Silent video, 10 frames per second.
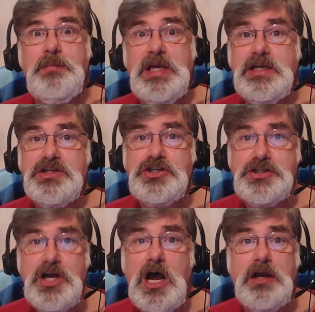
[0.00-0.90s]
being
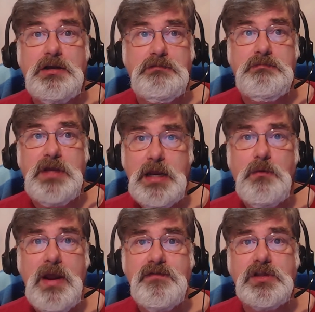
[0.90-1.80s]
stuck
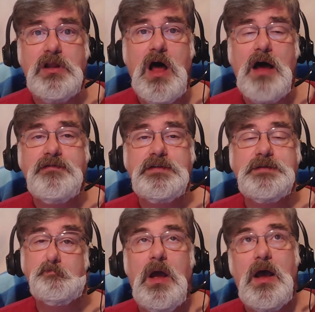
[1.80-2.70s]
in
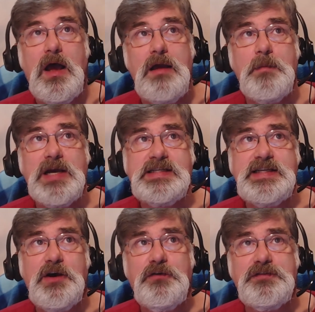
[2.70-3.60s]
Ravenloft. I
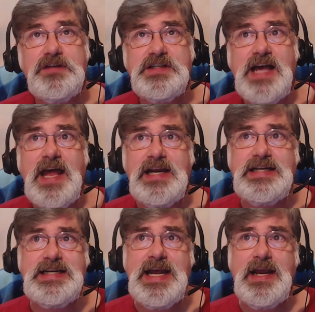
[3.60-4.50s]
myself
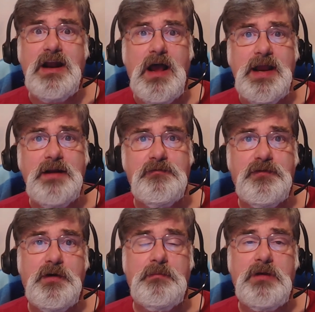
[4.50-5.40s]
decided to take an item
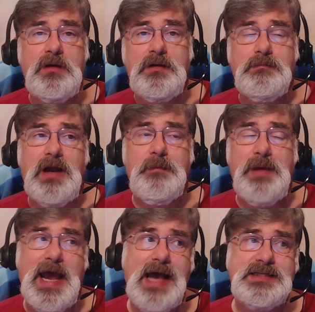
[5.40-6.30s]
from my
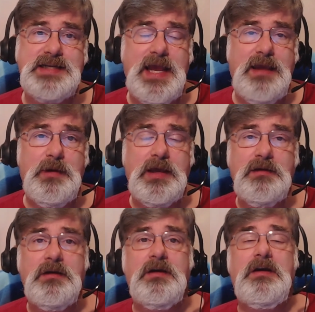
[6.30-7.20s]
past
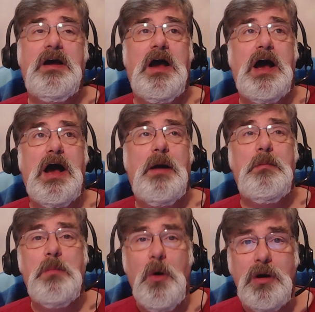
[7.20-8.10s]
gaming,
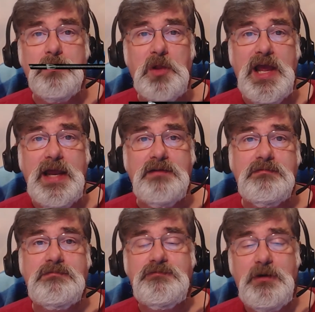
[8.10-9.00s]
Mornblade
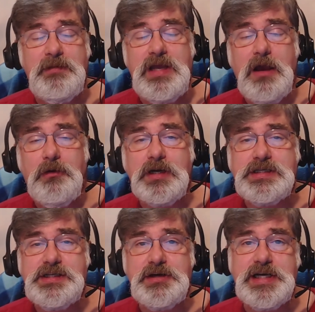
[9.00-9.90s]
from the
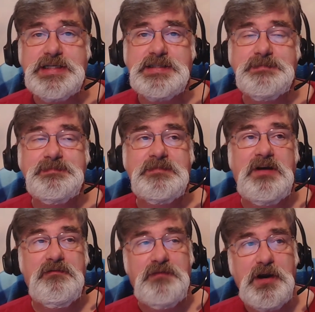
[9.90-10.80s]
Elric series.
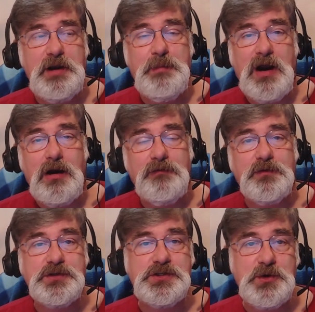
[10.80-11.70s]
Very
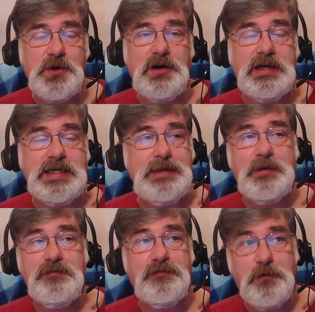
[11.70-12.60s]
powerful sword, a
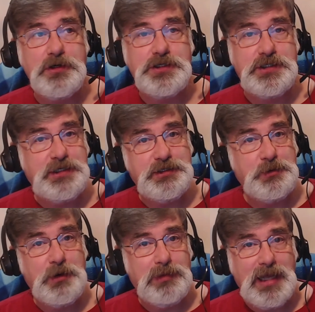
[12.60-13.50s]
demon forged
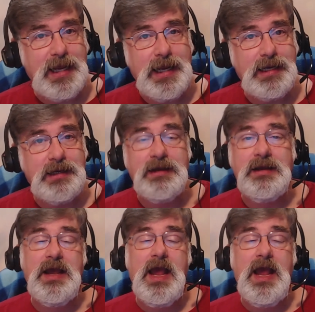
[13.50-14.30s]
into a blade,